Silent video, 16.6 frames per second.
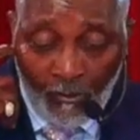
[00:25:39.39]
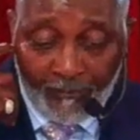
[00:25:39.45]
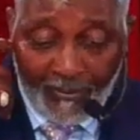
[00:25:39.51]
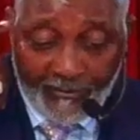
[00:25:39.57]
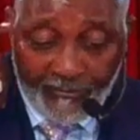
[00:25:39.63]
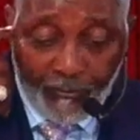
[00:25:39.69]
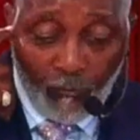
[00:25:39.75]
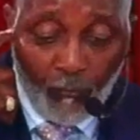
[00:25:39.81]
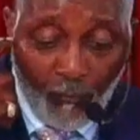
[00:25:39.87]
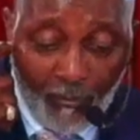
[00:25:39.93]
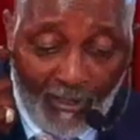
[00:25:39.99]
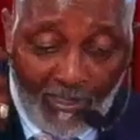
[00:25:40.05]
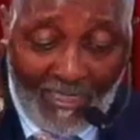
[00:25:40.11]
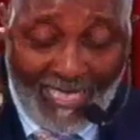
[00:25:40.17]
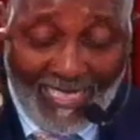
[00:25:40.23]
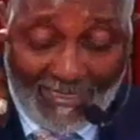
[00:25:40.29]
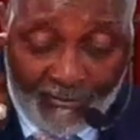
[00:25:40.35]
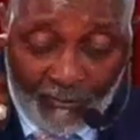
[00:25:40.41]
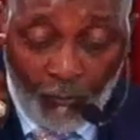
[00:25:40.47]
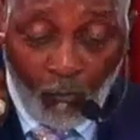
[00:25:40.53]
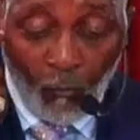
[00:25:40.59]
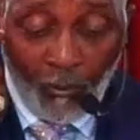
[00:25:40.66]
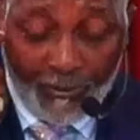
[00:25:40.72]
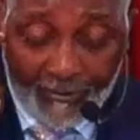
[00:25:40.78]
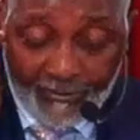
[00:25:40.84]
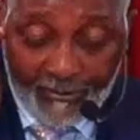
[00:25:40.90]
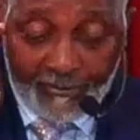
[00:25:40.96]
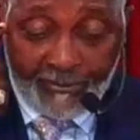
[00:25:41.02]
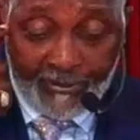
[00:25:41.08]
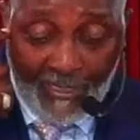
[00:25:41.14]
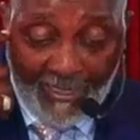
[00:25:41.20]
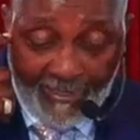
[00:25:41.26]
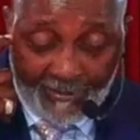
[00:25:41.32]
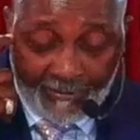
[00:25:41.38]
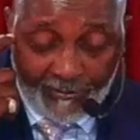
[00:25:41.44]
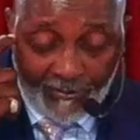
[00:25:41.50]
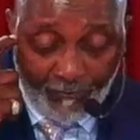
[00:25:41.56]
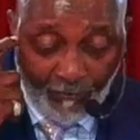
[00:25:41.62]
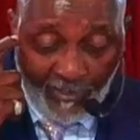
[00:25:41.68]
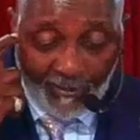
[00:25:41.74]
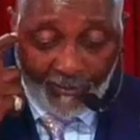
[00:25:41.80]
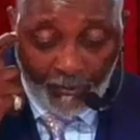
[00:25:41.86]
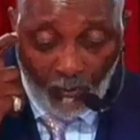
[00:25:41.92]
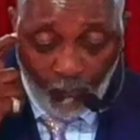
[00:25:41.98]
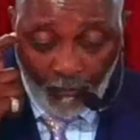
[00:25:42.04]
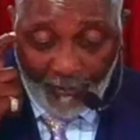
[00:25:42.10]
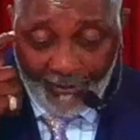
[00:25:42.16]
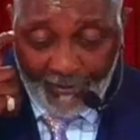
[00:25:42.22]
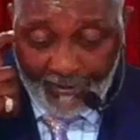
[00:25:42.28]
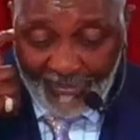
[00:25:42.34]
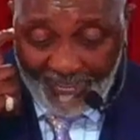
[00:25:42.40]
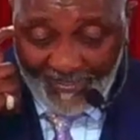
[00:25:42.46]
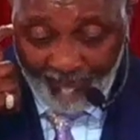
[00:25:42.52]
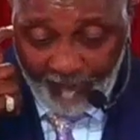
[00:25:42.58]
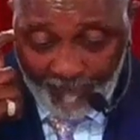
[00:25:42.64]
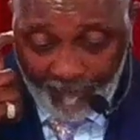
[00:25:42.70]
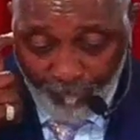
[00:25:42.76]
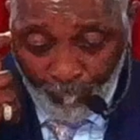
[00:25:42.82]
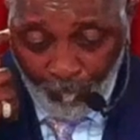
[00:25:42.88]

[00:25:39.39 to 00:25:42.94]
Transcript: that you realized you wanted to change and make your way to heaven.